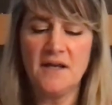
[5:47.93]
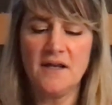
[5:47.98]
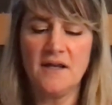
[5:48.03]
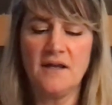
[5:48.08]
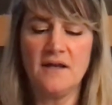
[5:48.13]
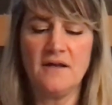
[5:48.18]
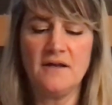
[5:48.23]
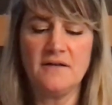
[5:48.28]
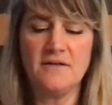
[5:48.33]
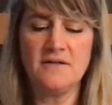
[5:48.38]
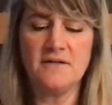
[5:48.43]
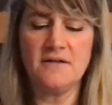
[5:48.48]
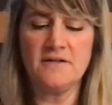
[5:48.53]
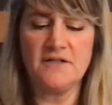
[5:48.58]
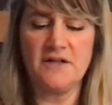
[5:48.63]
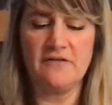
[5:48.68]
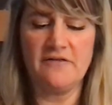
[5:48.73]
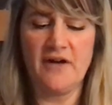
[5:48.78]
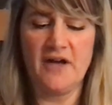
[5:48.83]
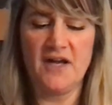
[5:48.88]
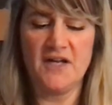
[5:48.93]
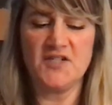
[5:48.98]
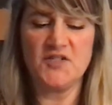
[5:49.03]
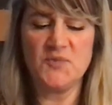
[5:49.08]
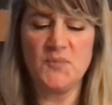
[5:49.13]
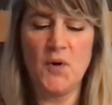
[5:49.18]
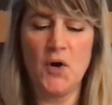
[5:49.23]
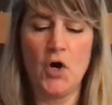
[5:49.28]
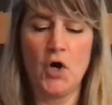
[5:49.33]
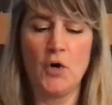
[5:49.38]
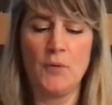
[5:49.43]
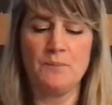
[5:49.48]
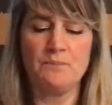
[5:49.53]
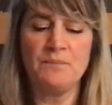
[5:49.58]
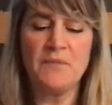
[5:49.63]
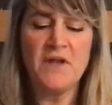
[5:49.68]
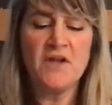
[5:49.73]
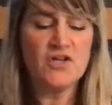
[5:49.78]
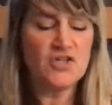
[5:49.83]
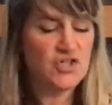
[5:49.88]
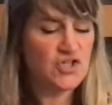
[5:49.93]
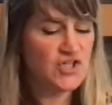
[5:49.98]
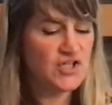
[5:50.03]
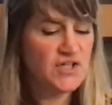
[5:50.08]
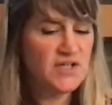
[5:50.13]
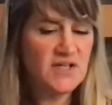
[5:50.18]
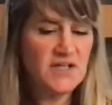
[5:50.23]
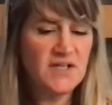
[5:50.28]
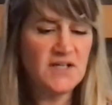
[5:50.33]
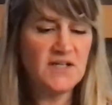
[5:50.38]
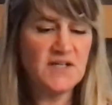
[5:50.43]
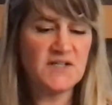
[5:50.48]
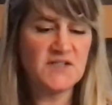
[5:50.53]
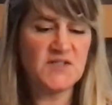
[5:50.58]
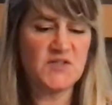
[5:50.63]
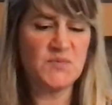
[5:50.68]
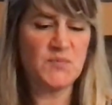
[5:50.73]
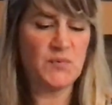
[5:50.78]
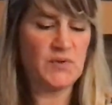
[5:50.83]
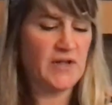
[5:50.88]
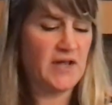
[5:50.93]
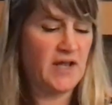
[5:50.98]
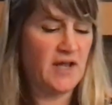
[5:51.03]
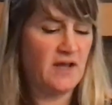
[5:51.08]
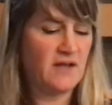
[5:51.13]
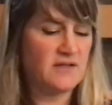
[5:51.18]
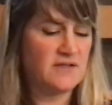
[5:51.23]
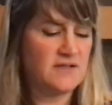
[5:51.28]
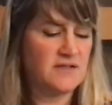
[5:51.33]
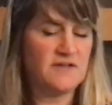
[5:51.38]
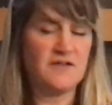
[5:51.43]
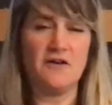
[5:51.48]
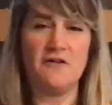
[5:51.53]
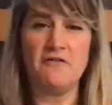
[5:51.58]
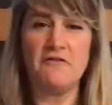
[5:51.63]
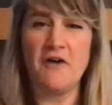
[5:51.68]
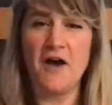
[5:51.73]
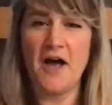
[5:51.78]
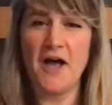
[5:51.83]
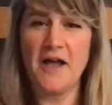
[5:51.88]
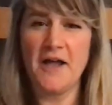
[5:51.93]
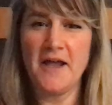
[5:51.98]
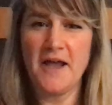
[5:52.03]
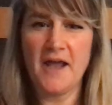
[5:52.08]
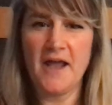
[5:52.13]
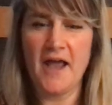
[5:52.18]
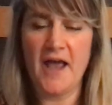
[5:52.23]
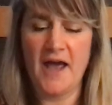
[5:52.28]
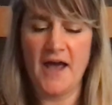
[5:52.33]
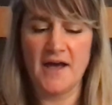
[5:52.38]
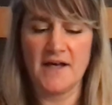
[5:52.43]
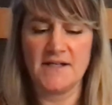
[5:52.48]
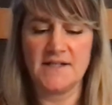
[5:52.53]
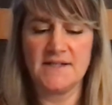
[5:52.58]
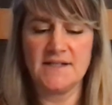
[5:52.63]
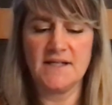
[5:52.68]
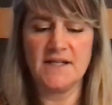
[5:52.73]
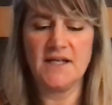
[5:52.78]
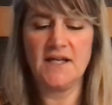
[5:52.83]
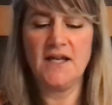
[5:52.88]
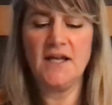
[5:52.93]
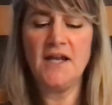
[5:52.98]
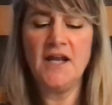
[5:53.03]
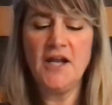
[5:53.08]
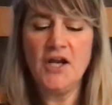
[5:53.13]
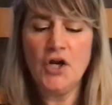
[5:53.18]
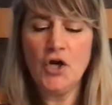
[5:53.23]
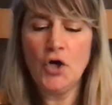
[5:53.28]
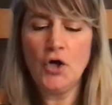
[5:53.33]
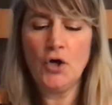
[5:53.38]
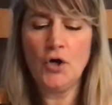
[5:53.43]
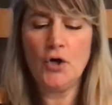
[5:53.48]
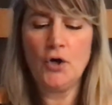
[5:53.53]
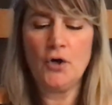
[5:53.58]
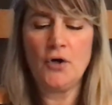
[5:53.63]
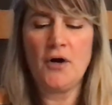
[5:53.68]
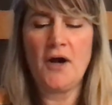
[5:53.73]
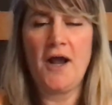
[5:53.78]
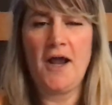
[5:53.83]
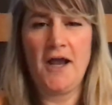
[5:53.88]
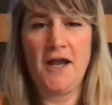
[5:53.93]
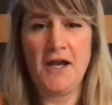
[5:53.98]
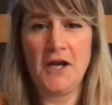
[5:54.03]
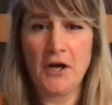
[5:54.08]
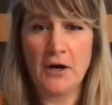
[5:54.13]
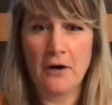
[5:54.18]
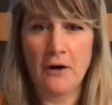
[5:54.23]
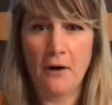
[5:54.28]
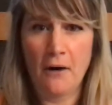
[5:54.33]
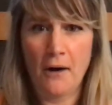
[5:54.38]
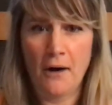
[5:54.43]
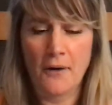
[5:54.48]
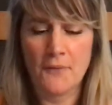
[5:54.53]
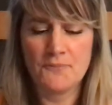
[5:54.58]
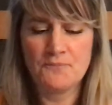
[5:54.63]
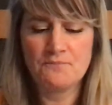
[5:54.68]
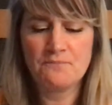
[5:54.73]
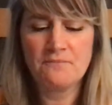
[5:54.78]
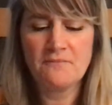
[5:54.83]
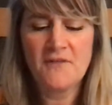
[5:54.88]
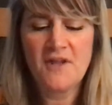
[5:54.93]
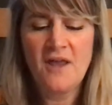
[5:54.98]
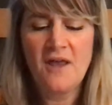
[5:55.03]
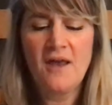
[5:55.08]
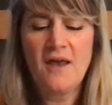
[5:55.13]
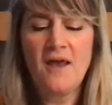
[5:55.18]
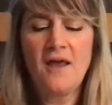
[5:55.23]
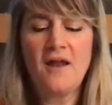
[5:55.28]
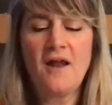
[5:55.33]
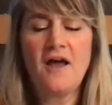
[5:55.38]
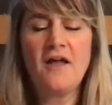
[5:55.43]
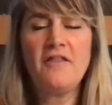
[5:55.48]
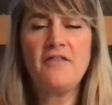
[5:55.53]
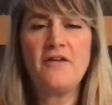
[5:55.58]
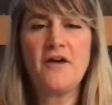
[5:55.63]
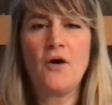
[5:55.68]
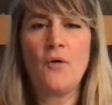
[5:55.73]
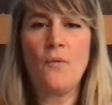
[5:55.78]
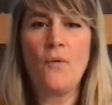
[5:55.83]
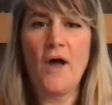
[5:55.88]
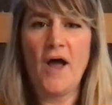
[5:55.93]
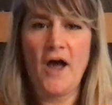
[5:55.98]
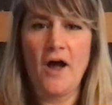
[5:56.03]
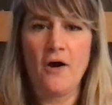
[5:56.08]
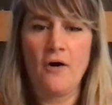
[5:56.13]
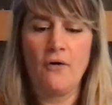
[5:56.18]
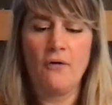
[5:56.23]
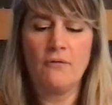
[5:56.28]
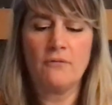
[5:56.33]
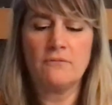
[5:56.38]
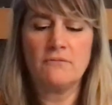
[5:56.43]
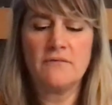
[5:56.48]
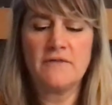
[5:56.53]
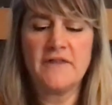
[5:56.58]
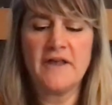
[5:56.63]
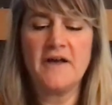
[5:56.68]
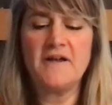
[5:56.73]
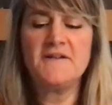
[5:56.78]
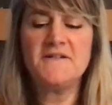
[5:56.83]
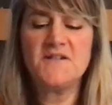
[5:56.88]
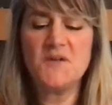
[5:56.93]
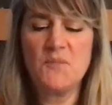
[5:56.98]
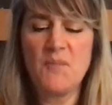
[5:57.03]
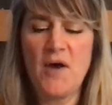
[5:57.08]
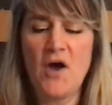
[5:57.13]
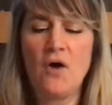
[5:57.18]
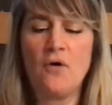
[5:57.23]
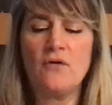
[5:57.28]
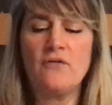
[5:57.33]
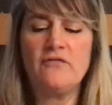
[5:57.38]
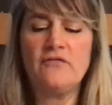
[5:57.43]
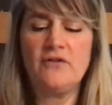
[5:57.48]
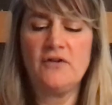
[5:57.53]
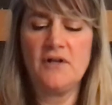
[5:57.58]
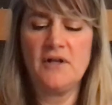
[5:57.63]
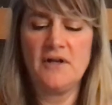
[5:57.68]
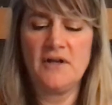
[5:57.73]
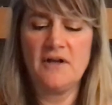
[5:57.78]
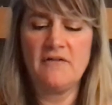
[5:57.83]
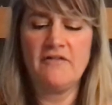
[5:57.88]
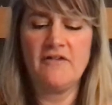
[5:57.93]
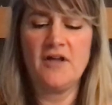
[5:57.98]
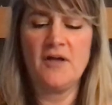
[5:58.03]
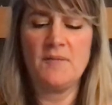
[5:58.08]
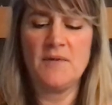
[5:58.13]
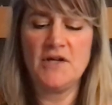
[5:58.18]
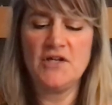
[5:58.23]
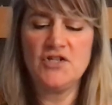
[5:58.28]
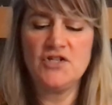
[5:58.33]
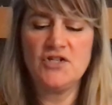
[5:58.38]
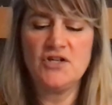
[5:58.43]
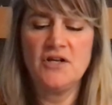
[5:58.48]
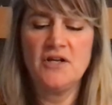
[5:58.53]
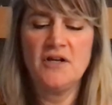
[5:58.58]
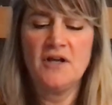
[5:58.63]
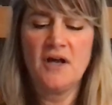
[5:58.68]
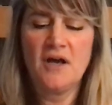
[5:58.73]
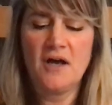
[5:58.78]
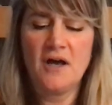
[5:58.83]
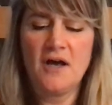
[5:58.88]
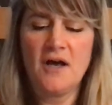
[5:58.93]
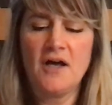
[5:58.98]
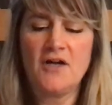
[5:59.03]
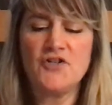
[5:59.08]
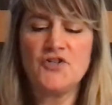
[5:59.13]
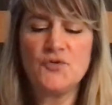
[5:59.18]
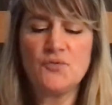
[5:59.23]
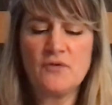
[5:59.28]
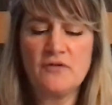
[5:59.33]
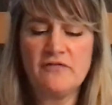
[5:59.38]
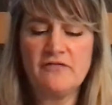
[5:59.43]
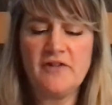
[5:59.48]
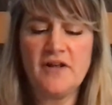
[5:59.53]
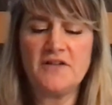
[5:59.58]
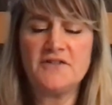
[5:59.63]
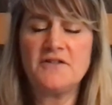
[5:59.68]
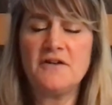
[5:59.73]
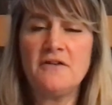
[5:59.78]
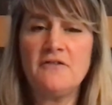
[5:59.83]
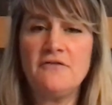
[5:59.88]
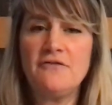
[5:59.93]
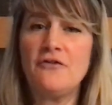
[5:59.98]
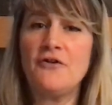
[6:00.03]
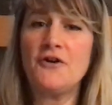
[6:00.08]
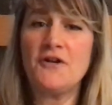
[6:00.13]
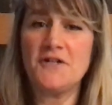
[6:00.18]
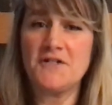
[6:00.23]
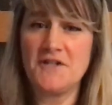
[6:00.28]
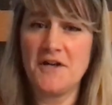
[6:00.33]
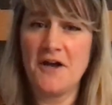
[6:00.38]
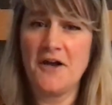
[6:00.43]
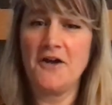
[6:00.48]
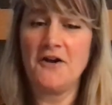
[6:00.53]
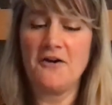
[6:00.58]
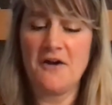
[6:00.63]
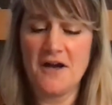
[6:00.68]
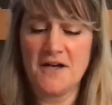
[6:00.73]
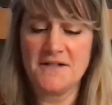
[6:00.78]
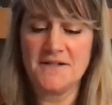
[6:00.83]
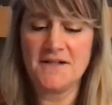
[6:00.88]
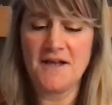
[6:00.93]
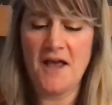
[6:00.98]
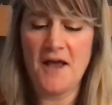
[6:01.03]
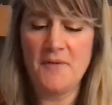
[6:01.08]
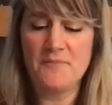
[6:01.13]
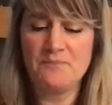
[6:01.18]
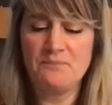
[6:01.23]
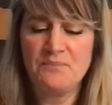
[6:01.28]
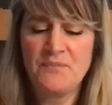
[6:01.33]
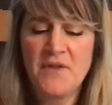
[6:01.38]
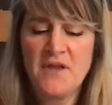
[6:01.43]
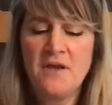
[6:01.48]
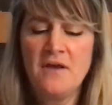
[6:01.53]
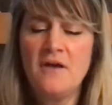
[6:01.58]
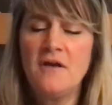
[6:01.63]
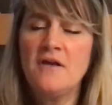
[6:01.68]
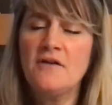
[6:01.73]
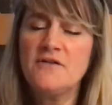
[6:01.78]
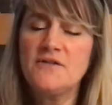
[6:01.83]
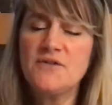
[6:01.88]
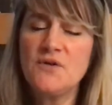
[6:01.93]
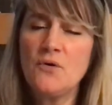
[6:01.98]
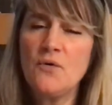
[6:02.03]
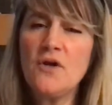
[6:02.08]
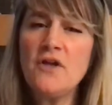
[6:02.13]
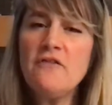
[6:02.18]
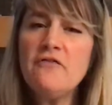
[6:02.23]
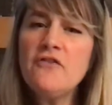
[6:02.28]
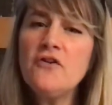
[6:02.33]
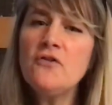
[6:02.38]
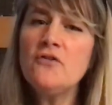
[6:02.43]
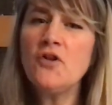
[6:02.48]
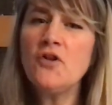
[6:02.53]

in Del Valle's poem. She explained Del Valle as eating her anger. And I thought, wow, that is a powerful enough image to reflect on for an entire essay. So if you